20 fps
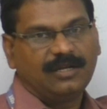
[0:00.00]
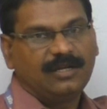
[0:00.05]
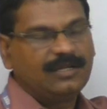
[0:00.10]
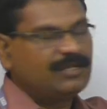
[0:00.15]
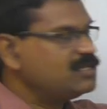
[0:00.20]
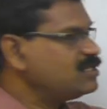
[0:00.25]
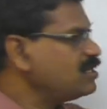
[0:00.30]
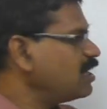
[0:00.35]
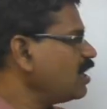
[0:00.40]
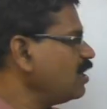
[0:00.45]

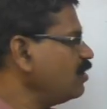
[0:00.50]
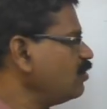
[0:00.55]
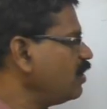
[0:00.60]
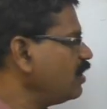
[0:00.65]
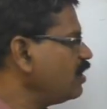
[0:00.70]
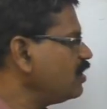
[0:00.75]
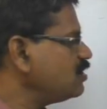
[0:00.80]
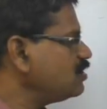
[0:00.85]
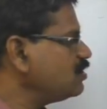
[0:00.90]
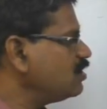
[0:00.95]
The second
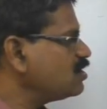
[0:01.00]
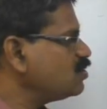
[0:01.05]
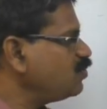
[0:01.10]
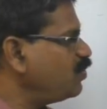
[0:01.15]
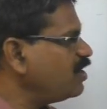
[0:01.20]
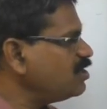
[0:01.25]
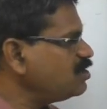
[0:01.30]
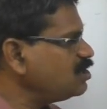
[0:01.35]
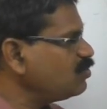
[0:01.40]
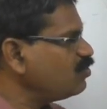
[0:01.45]
one is the
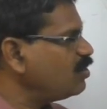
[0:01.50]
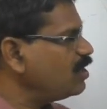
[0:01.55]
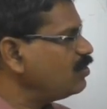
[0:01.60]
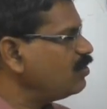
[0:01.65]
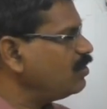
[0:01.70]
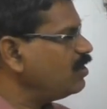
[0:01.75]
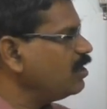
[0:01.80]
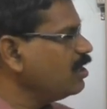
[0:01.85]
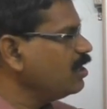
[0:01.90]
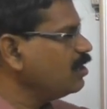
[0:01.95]
spacing
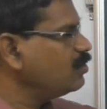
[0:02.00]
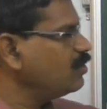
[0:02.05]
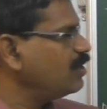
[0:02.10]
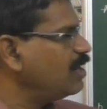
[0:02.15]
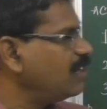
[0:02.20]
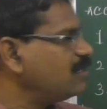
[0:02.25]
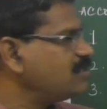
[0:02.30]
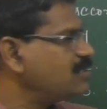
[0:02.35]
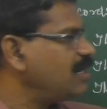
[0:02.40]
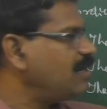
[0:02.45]
between any two
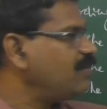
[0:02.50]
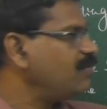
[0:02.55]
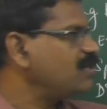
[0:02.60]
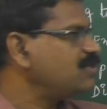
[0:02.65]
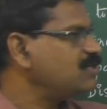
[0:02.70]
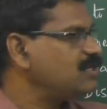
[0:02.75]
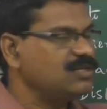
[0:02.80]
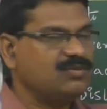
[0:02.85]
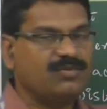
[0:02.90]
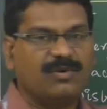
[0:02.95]
energy
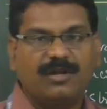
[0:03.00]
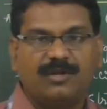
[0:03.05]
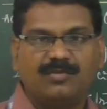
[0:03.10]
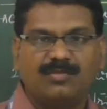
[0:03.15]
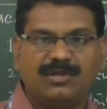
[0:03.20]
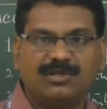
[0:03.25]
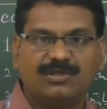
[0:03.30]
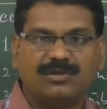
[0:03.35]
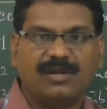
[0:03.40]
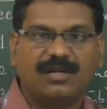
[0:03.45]
levels is very
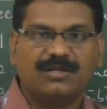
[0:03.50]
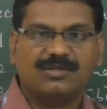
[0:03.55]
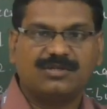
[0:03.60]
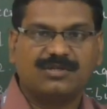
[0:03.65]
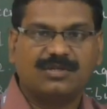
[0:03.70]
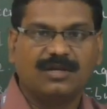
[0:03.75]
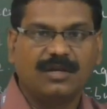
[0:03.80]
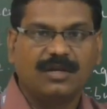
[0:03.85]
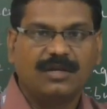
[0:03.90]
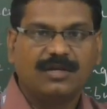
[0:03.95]
much
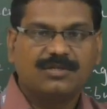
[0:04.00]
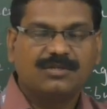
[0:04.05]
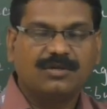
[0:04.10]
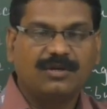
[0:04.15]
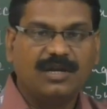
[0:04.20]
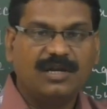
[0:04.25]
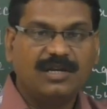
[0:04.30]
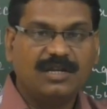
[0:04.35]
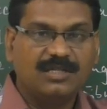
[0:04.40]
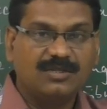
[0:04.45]
less.
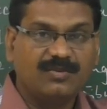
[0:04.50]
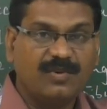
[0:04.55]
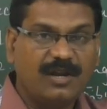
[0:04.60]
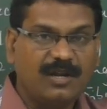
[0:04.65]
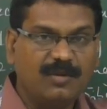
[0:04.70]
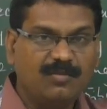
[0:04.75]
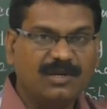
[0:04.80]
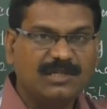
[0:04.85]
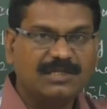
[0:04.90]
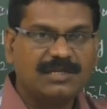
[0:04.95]
So it is
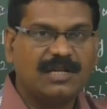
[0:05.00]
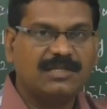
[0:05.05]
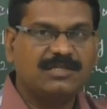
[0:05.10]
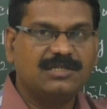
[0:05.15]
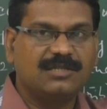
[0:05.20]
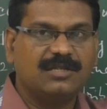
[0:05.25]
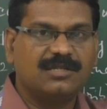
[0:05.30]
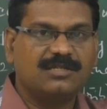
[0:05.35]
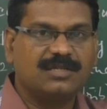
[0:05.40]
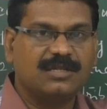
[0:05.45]
very much less
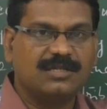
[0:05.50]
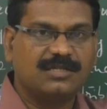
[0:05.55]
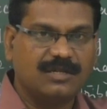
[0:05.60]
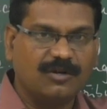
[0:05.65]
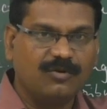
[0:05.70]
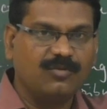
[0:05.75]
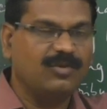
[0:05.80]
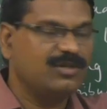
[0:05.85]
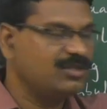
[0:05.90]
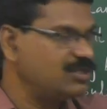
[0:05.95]
in the sense
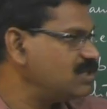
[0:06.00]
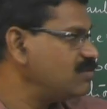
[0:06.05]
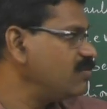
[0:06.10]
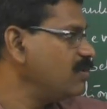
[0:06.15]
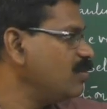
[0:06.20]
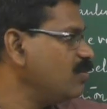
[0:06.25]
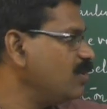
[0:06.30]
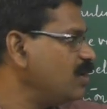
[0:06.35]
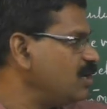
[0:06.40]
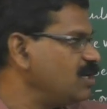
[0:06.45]
how much it
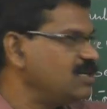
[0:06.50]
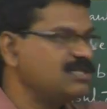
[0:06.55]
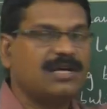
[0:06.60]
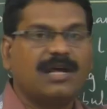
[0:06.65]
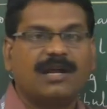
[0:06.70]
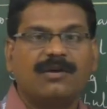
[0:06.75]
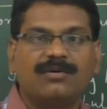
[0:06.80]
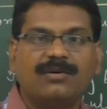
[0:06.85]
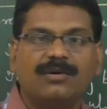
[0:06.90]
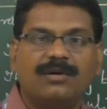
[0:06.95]
will be. It is
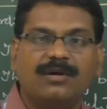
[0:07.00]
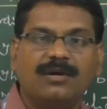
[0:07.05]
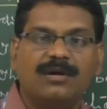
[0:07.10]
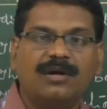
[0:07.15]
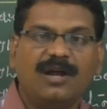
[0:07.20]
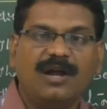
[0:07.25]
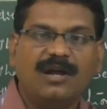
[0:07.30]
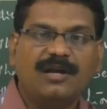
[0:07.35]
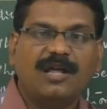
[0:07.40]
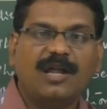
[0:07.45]
around
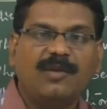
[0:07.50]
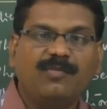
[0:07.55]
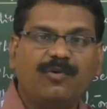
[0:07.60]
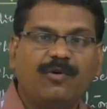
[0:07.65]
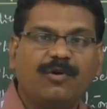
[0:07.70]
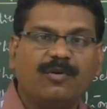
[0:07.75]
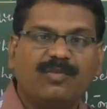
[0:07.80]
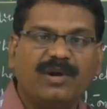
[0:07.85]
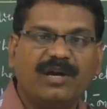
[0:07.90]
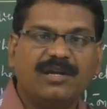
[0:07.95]
10
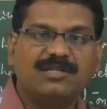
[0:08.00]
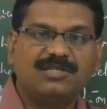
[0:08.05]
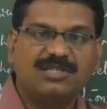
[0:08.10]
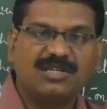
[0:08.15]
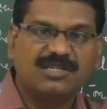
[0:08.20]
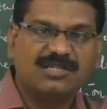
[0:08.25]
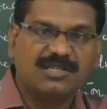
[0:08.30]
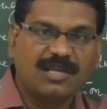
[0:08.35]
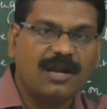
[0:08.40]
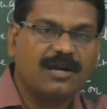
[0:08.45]
power minus
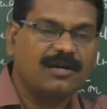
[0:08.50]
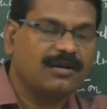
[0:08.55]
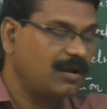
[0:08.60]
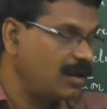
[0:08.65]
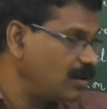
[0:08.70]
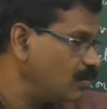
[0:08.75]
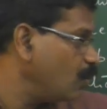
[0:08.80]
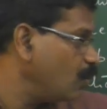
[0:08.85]
6 electron